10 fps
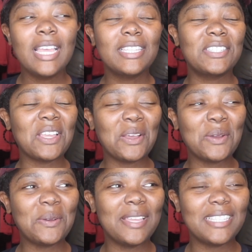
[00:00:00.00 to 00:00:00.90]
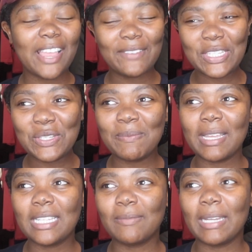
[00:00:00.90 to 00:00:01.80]
So it's every two
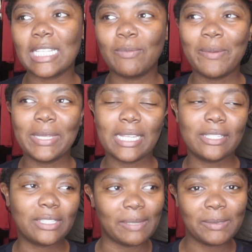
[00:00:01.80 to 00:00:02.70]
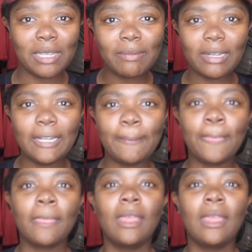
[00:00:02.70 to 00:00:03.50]
months. My next appointment is until September.